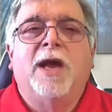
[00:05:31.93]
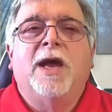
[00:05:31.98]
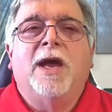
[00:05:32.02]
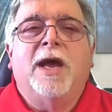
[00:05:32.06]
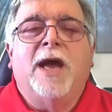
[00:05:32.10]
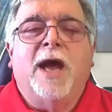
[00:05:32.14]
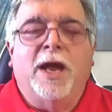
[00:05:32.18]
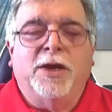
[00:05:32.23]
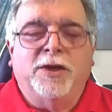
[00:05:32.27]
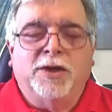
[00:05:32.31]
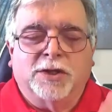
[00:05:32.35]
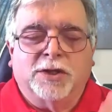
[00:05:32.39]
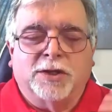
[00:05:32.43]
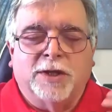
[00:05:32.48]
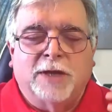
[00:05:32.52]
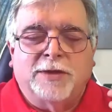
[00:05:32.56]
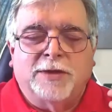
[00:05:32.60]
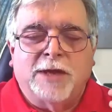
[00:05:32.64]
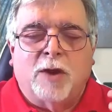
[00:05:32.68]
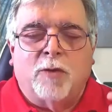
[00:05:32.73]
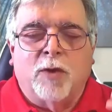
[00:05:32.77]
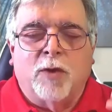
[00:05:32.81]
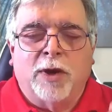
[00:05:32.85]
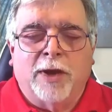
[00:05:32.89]
And just let
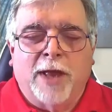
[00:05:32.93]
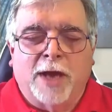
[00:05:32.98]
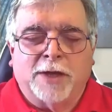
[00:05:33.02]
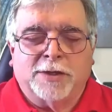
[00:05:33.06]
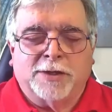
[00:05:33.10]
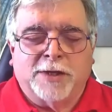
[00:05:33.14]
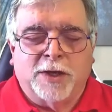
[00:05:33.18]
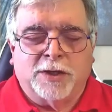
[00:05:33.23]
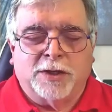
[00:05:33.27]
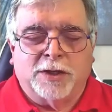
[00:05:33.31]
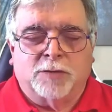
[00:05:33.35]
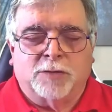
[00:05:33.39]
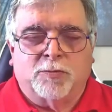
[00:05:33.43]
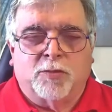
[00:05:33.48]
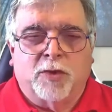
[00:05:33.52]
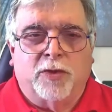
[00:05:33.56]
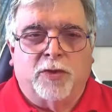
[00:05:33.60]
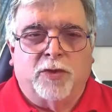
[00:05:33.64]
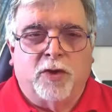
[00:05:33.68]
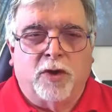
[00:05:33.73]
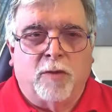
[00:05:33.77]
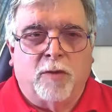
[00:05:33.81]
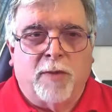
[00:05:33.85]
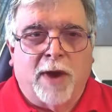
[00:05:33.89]
that relaxation
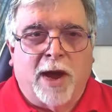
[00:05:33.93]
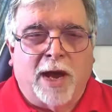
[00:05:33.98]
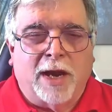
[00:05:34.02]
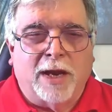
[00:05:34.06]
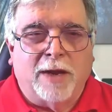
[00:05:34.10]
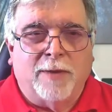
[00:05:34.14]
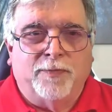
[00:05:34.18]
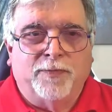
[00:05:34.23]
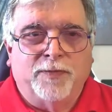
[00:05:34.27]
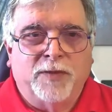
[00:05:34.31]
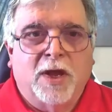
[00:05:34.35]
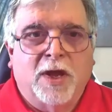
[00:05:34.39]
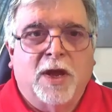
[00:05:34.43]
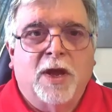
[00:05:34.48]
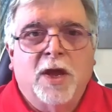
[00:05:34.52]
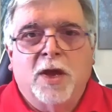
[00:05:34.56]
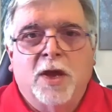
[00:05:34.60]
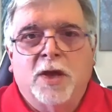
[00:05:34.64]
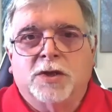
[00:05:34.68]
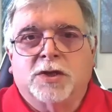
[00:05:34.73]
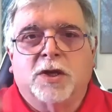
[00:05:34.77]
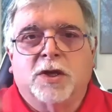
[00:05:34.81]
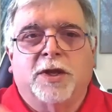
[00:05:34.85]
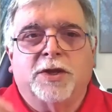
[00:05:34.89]
spread through your body.
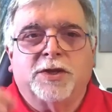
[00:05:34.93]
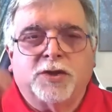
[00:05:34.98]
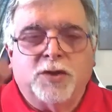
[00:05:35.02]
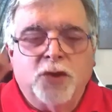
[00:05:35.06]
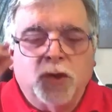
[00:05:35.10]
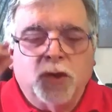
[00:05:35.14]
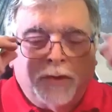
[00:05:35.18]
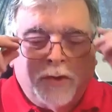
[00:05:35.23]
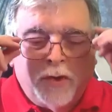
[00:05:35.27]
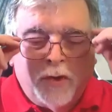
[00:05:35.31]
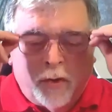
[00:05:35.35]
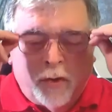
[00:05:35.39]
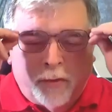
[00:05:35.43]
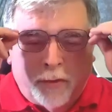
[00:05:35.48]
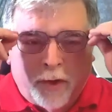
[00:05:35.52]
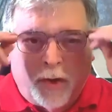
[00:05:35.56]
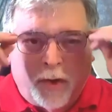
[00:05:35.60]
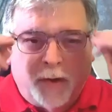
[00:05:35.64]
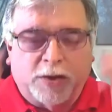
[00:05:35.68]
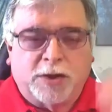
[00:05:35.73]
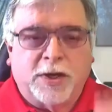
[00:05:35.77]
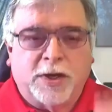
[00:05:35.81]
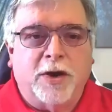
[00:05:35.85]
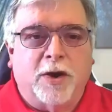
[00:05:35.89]
So let's do 2 of
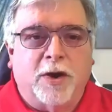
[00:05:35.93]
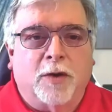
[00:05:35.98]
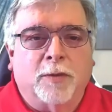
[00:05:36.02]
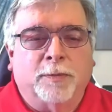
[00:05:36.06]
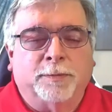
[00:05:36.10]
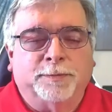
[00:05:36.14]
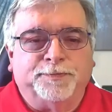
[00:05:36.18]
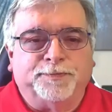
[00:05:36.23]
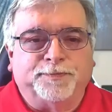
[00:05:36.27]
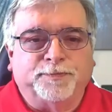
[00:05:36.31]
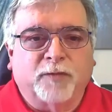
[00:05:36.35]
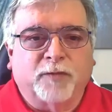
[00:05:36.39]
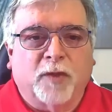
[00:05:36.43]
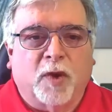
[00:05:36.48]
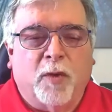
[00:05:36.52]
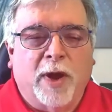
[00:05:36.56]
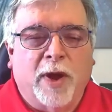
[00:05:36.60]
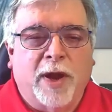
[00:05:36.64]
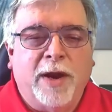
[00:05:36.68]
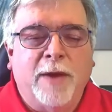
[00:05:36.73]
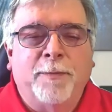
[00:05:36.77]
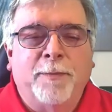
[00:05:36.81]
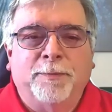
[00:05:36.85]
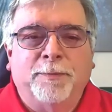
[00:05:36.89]
those here. Ready?